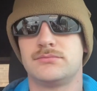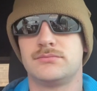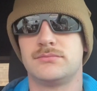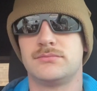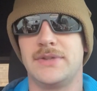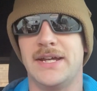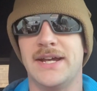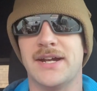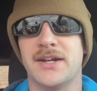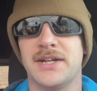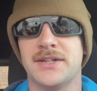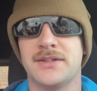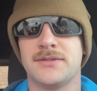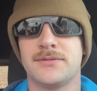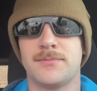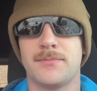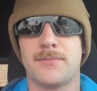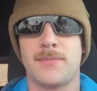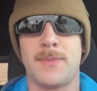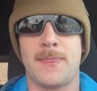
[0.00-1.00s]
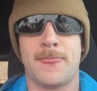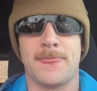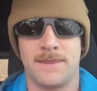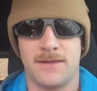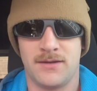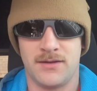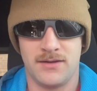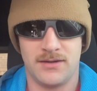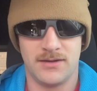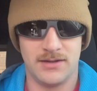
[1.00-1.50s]
area.
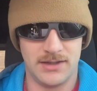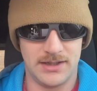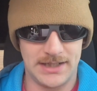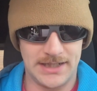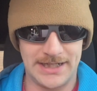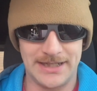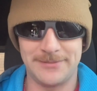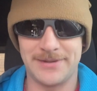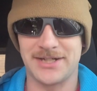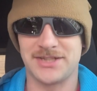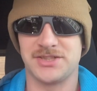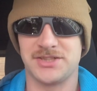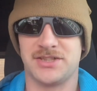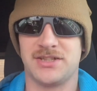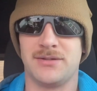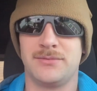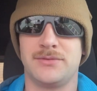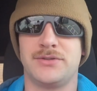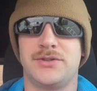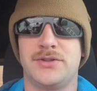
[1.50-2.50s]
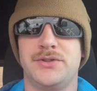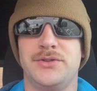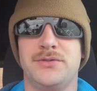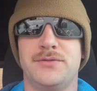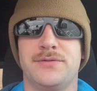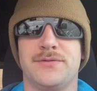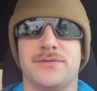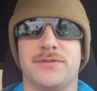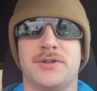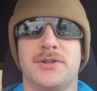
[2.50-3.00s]
I'm actually coming to you
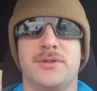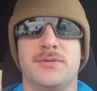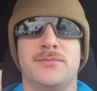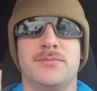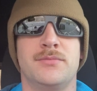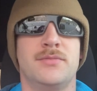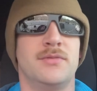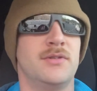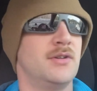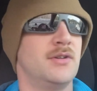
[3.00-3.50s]
from